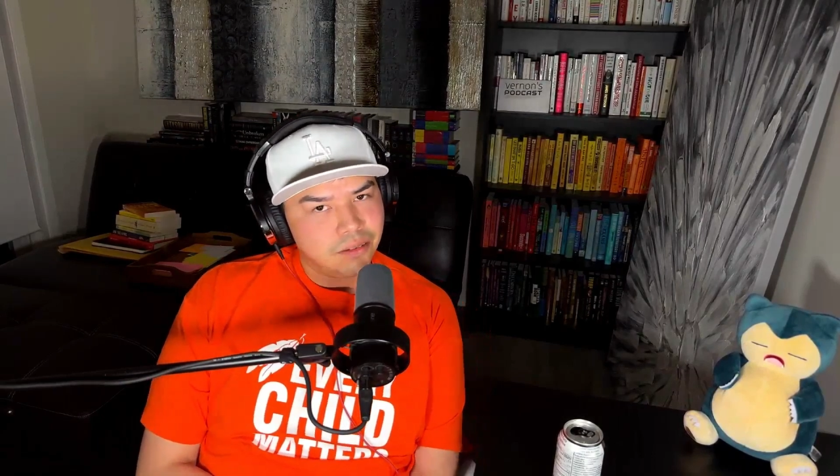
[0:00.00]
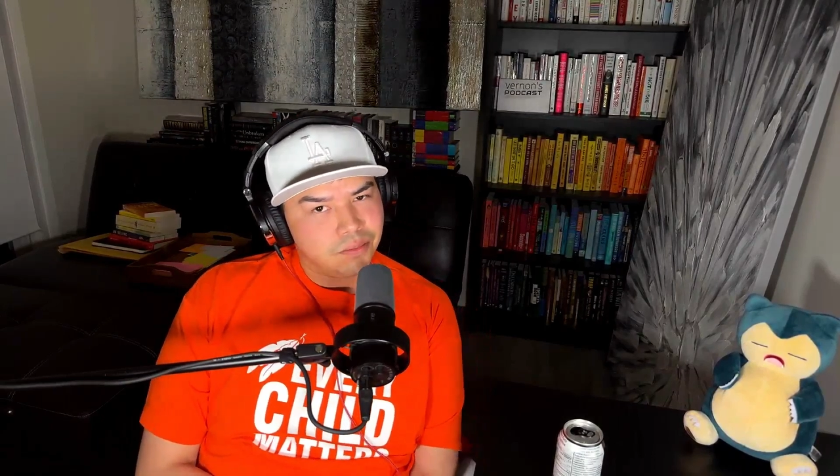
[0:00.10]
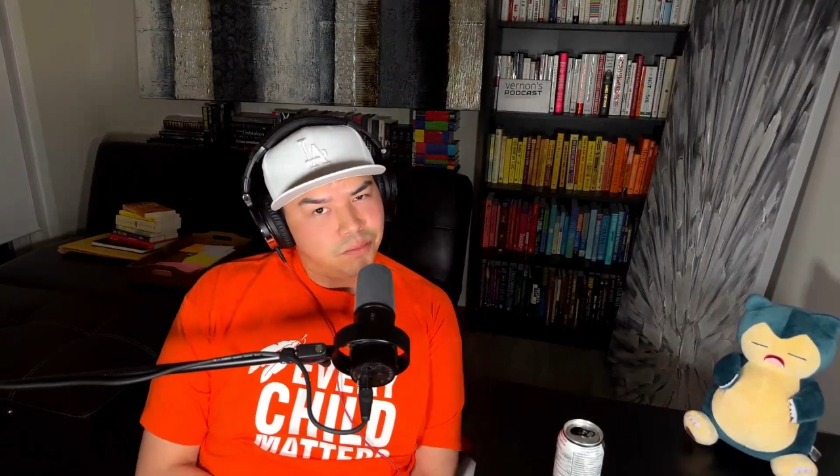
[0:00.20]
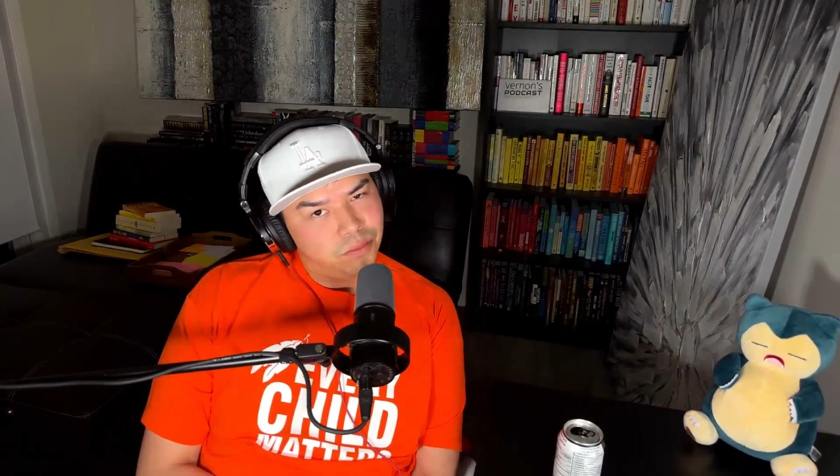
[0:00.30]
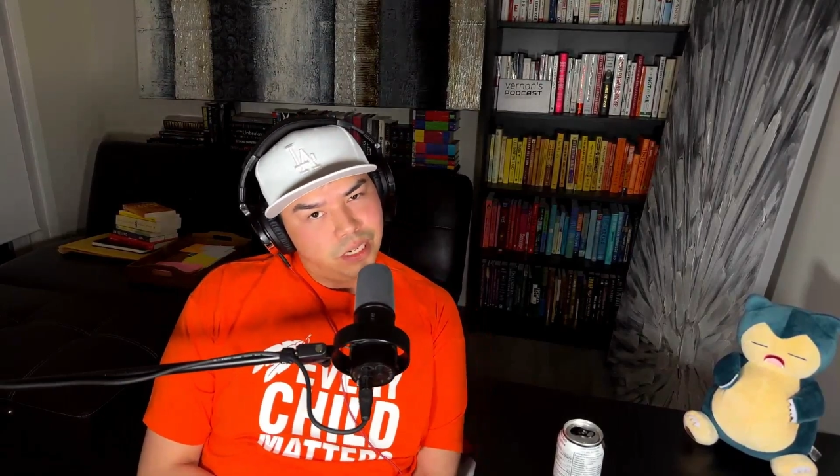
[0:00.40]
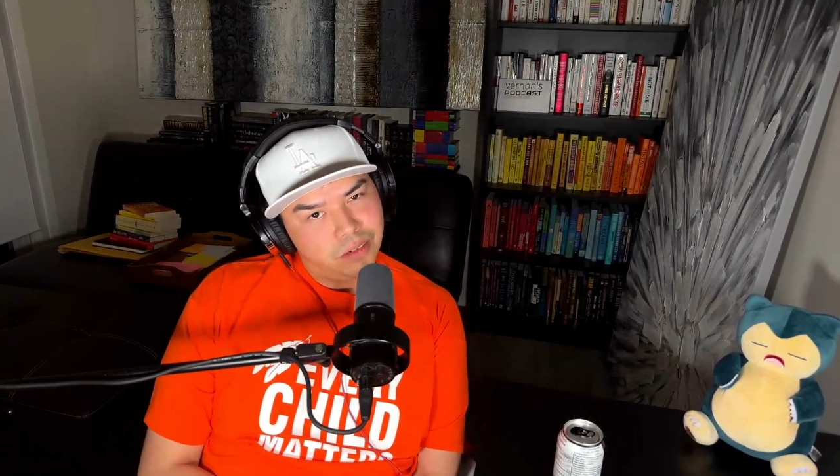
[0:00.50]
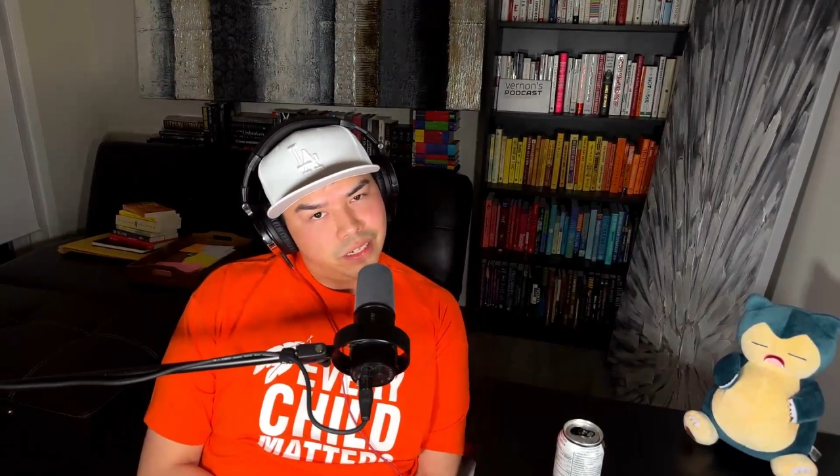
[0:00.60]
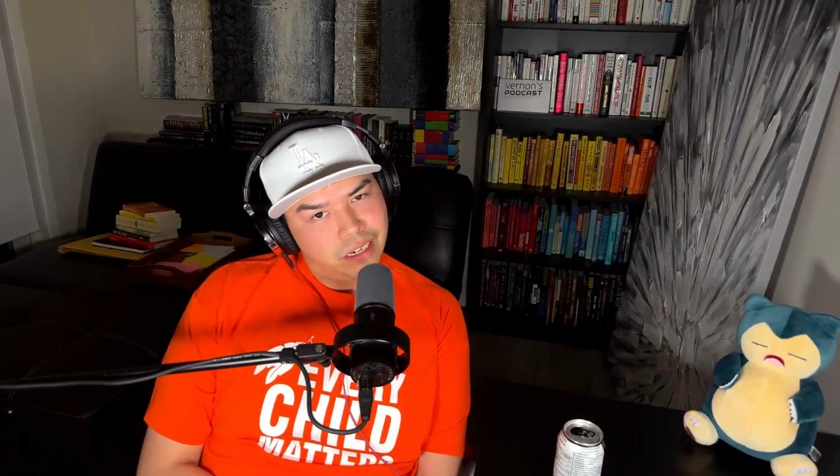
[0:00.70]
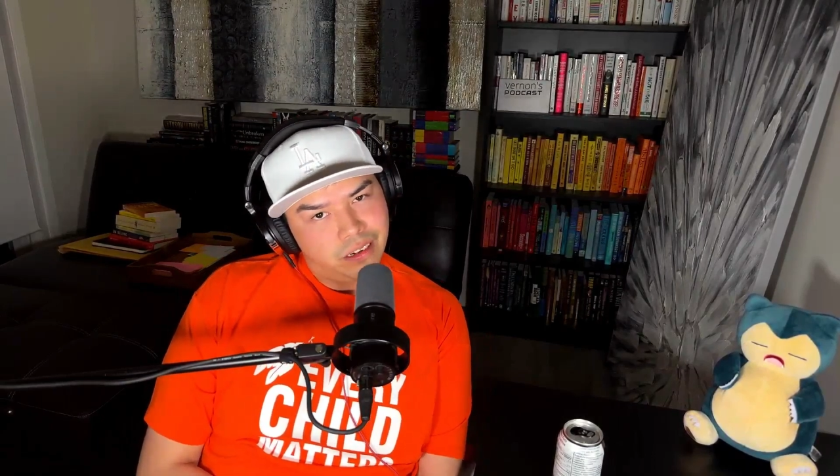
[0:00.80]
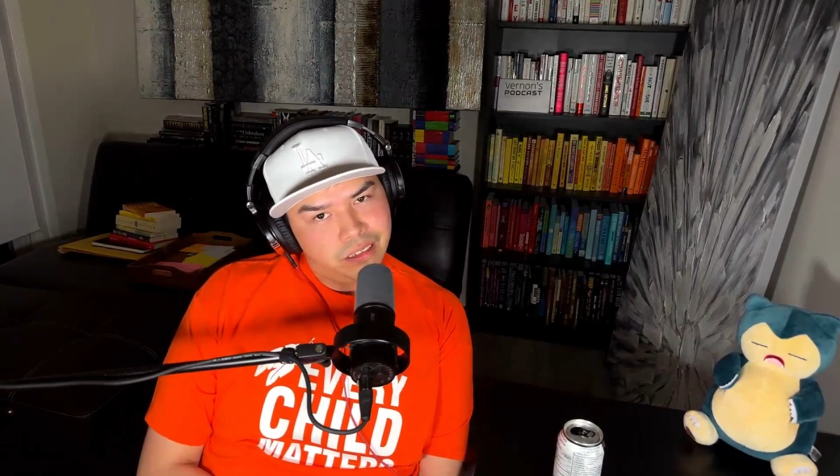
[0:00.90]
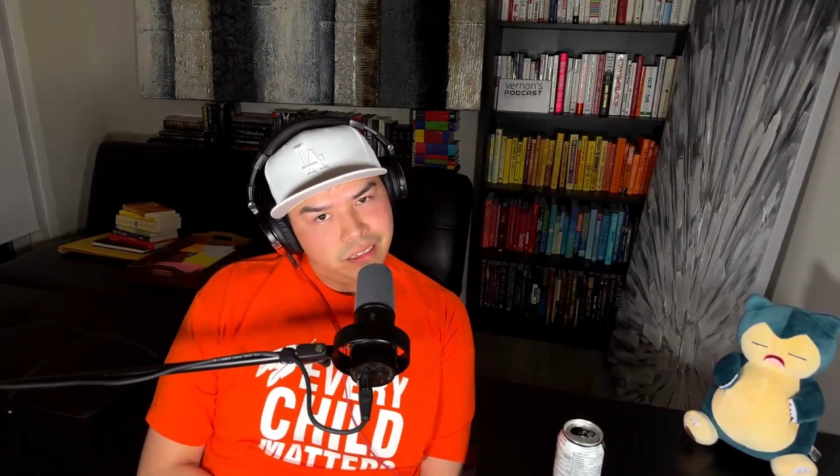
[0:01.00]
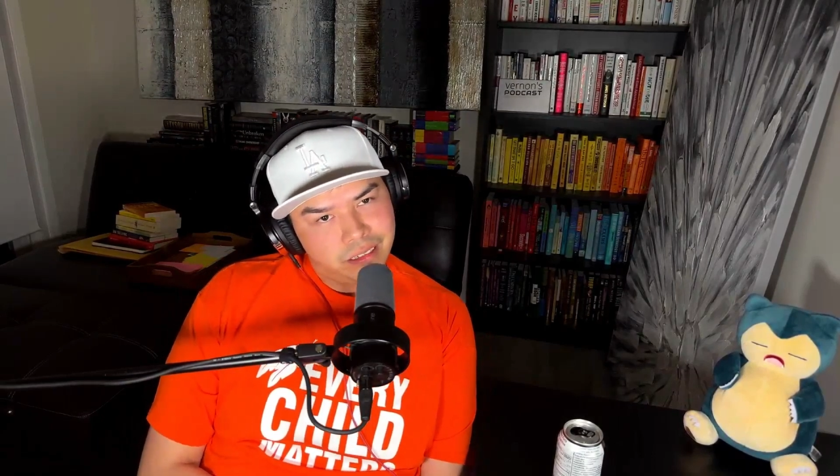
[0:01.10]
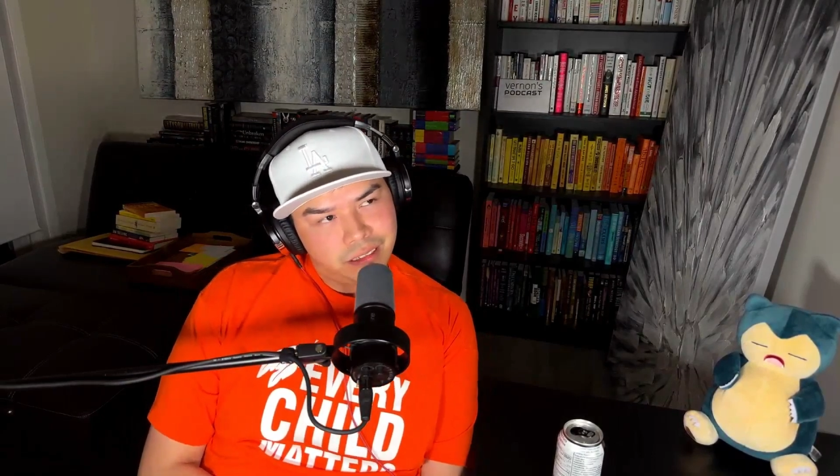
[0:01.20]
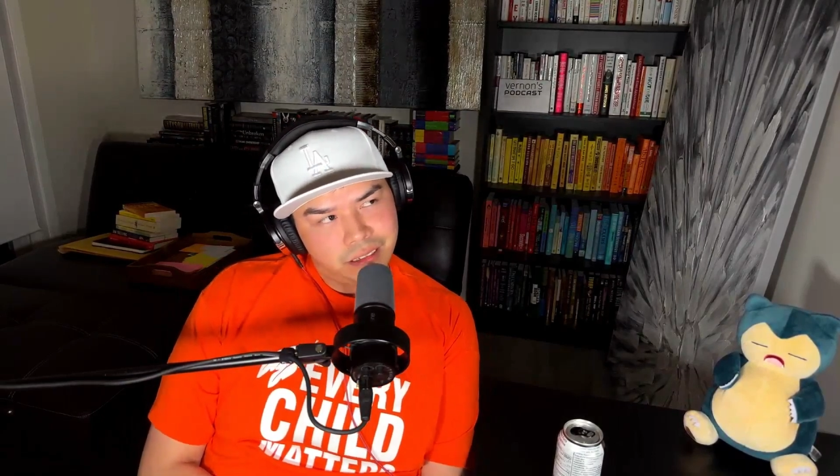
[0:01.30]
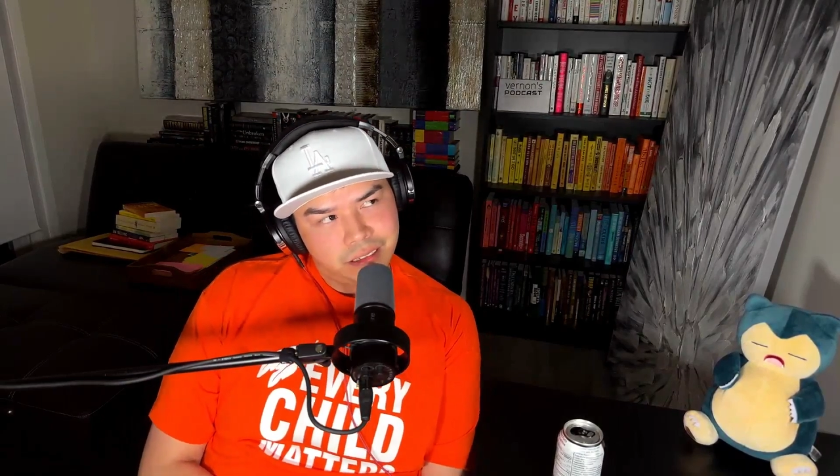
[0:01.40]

of whatever they call it.